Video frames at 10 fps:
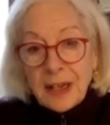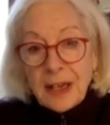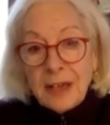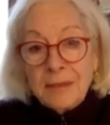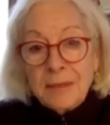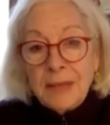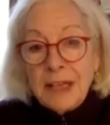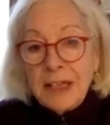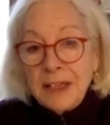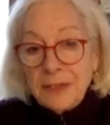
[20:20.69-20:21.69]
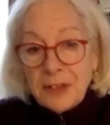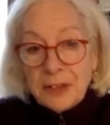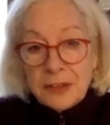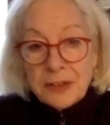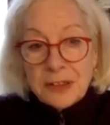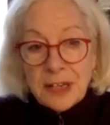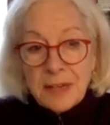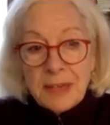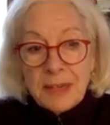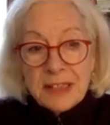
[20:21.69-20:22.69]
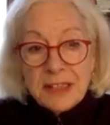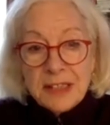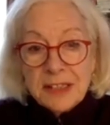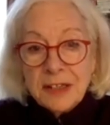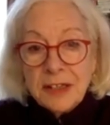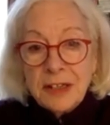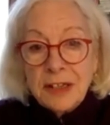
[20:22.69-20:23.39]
And many of those ambassadors are